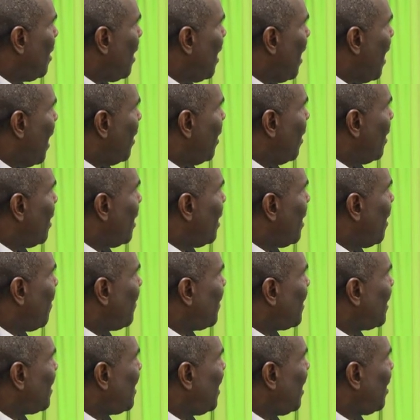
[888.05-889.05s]
Another
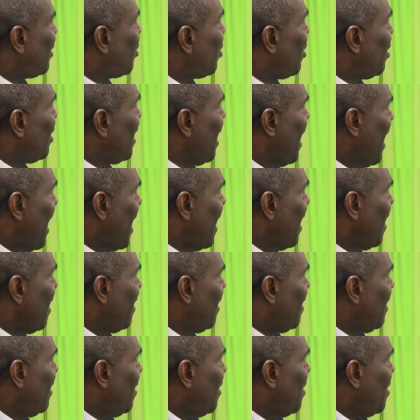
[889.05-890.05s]
devastation here,
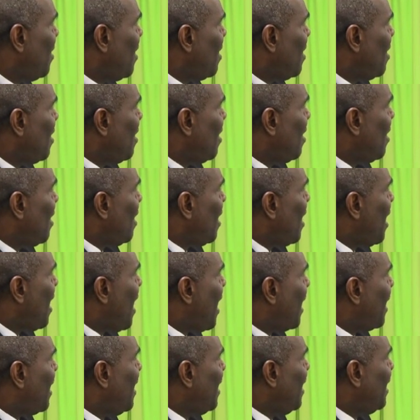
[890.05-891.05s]

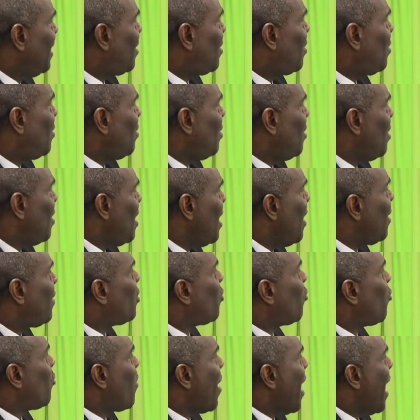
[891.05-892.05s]
at least it
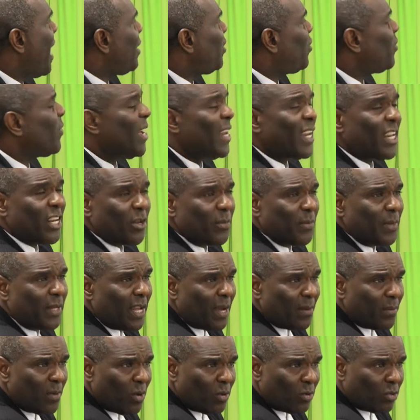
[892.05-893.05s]
reminds you a little bit
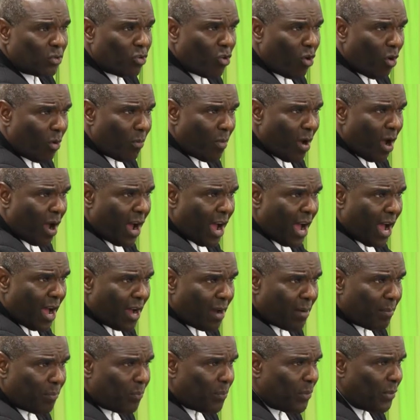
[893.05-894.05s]

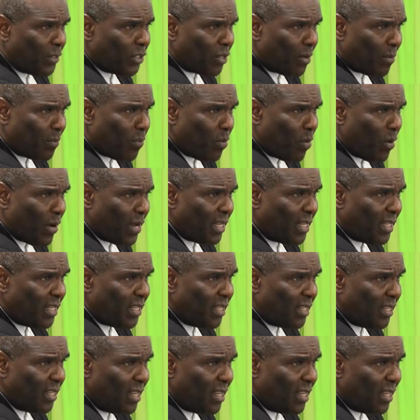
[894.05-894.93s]
about Pigeon Point,